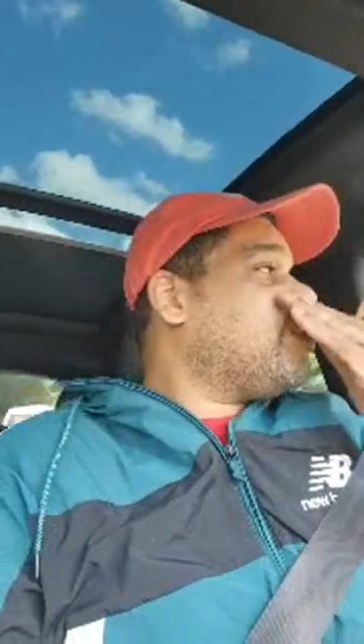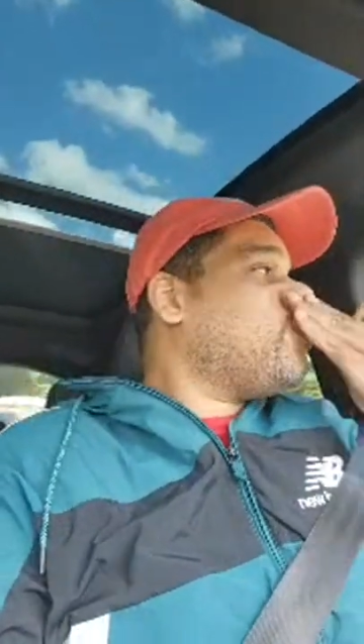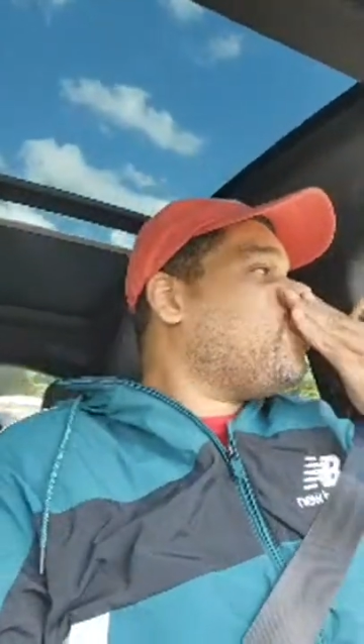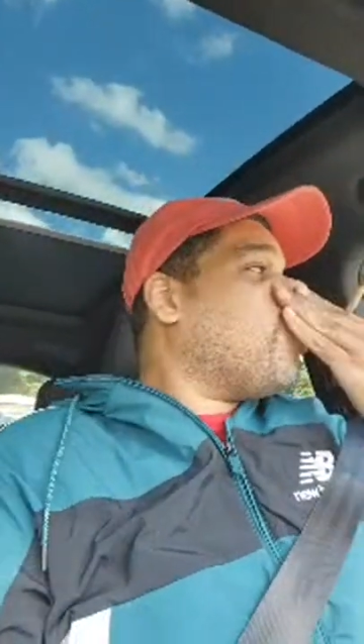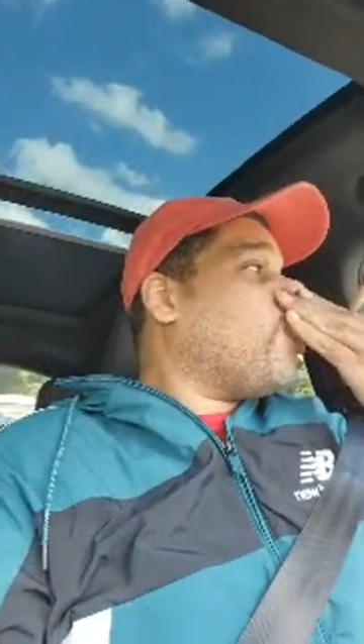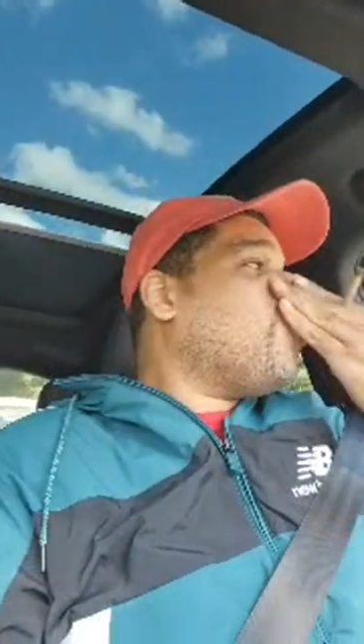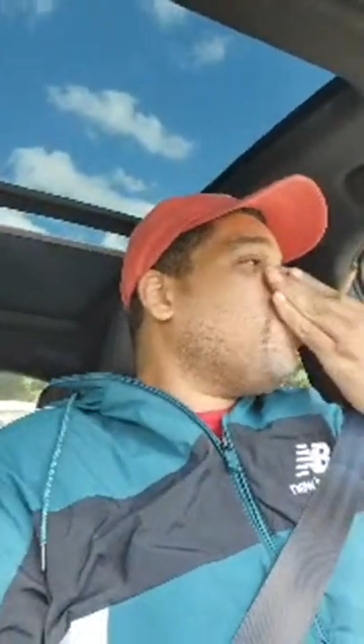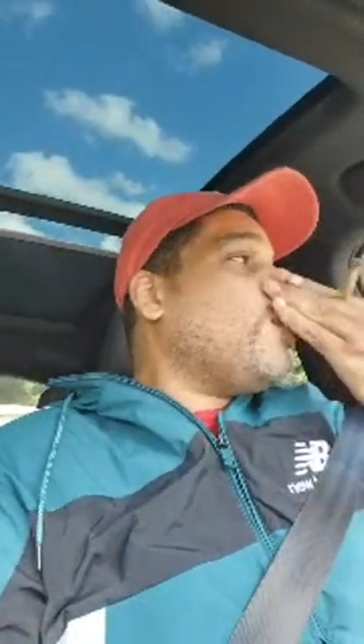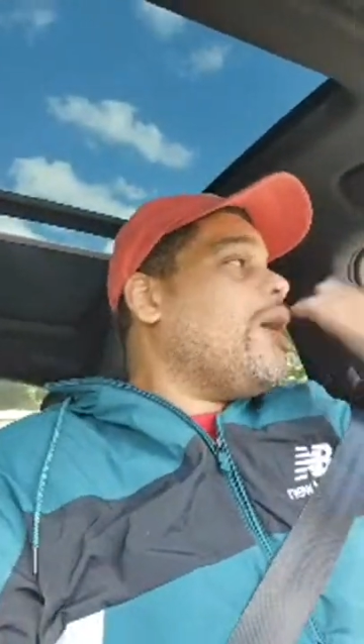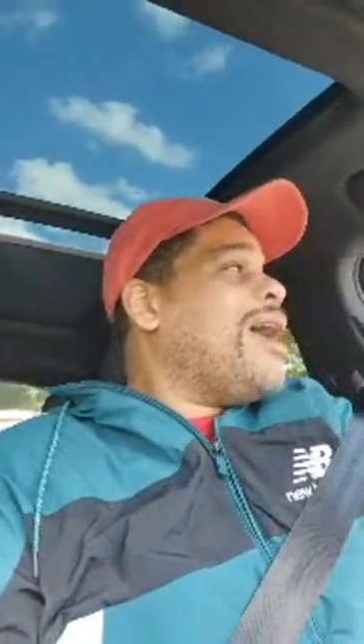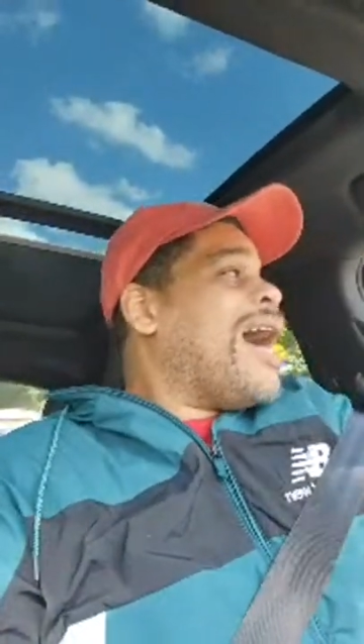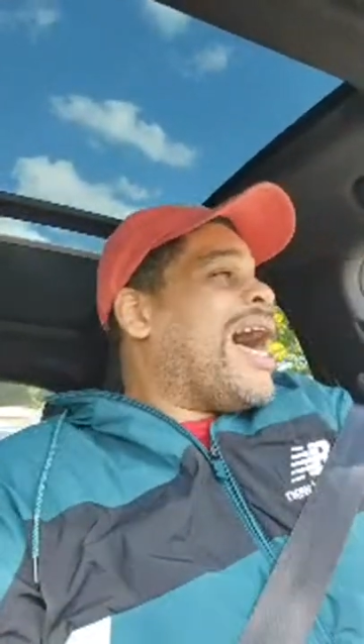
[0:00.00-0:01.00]
You heard?
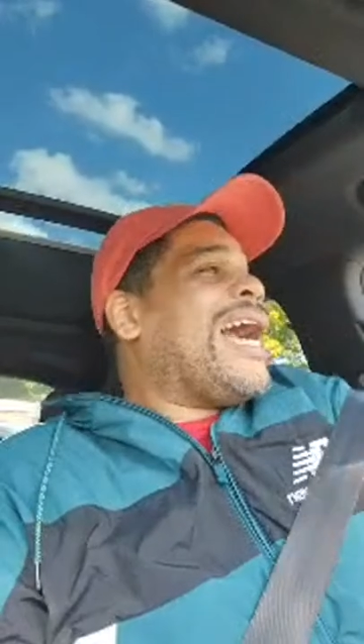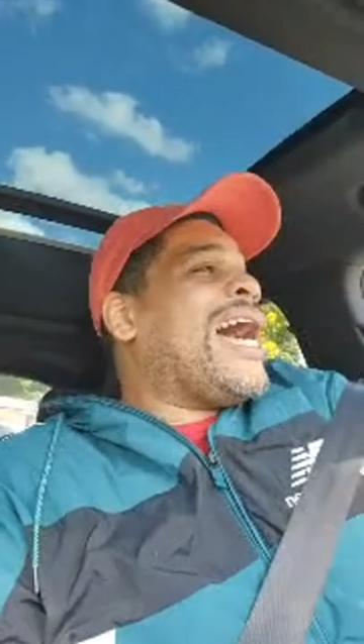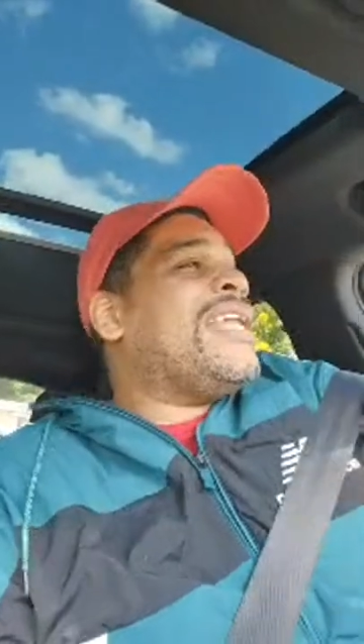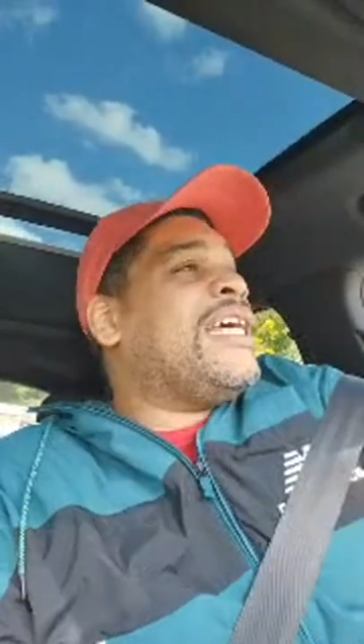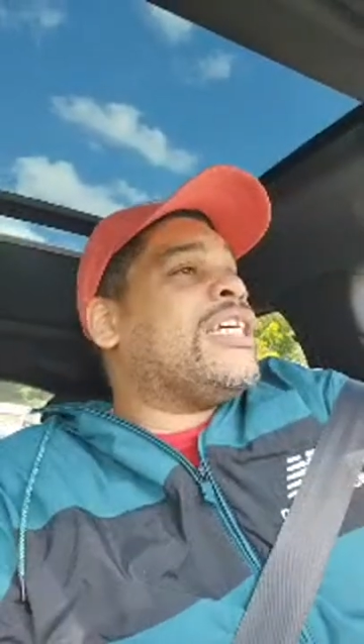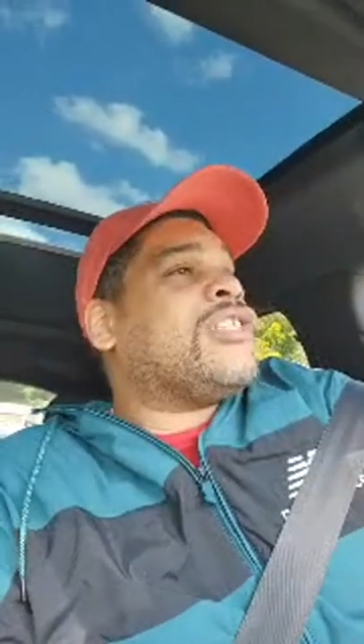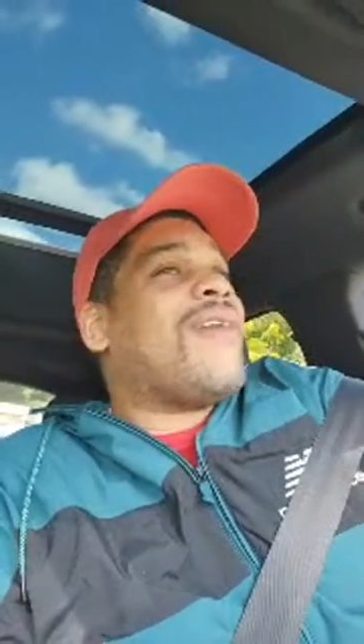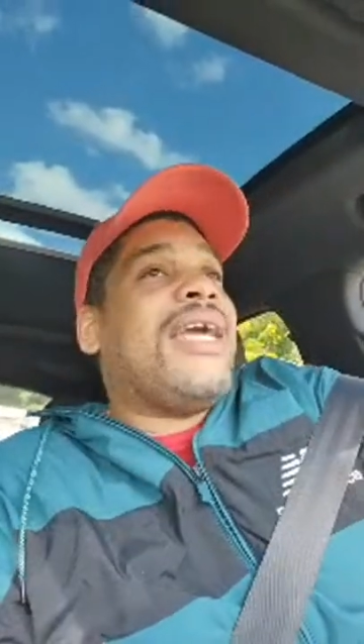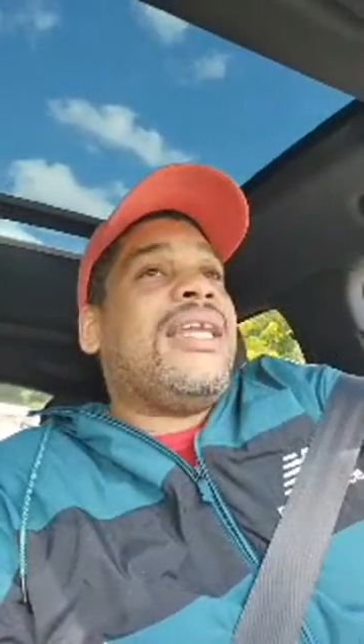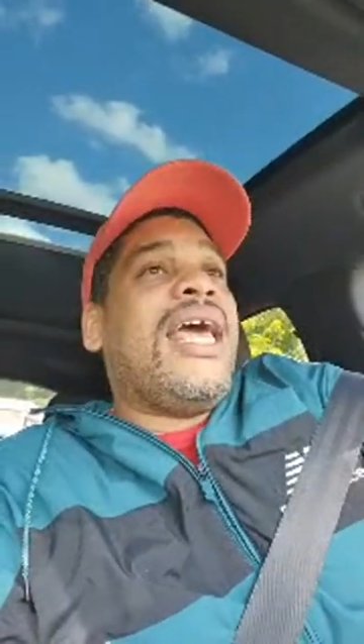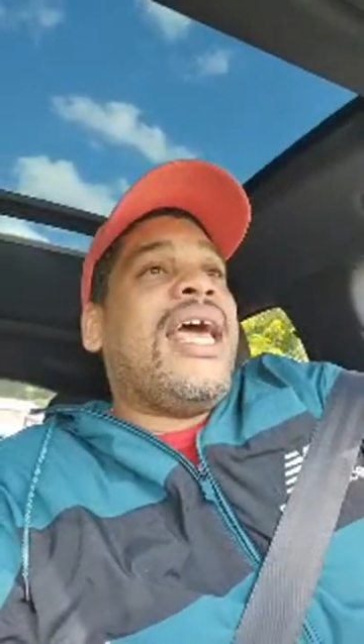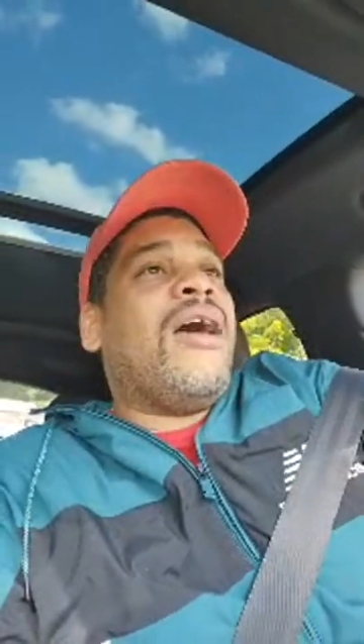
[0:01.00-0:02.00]
I got niggas right
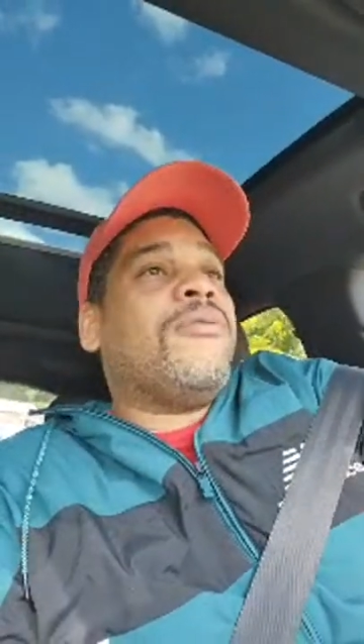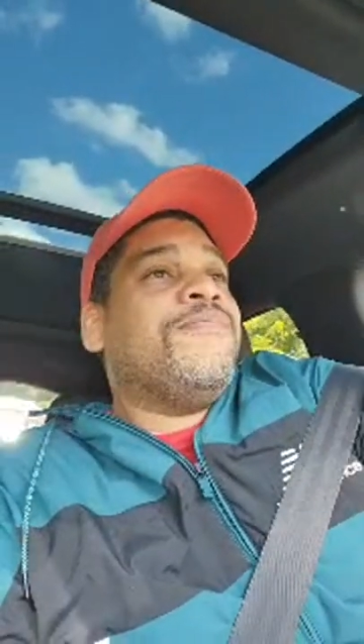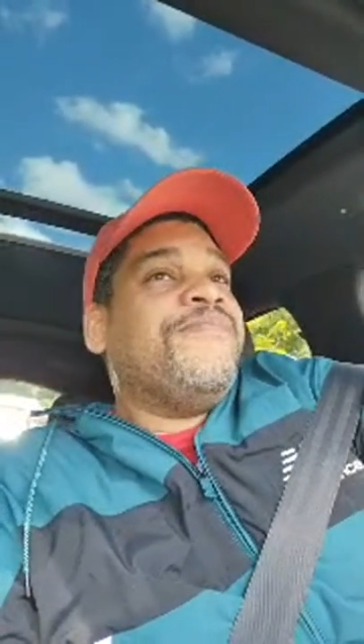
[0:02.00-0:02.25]
now